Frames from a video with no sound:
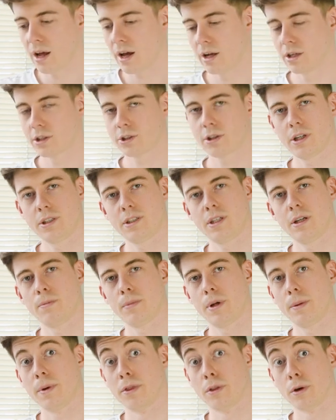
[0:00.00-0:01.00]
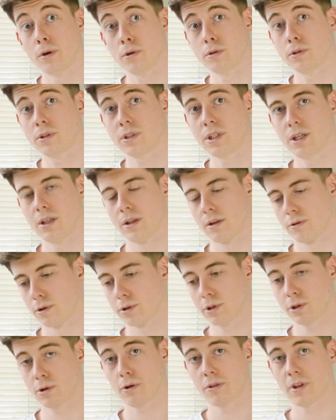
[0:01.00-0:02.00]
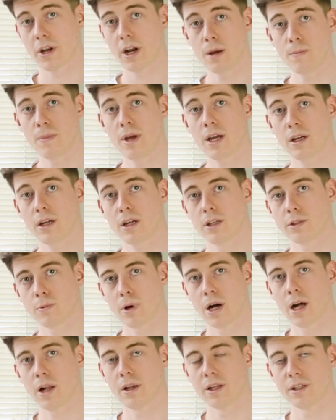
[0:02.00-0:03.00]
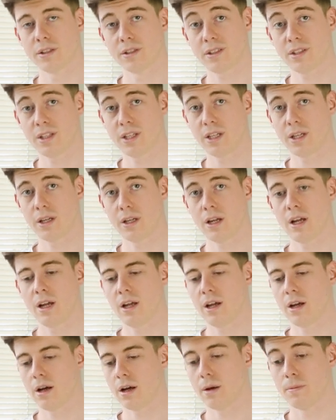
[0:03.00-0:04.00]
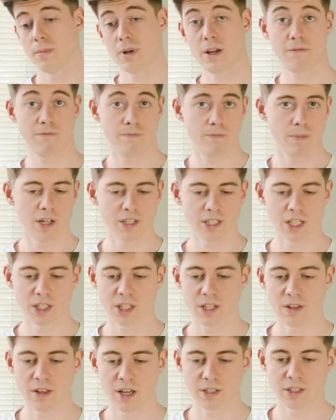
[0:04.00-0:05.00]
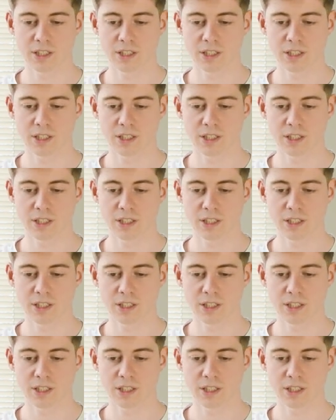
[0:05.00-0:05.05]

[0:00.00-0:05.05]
and try to implement those in the rose accord that I make as well, and see if essentially they're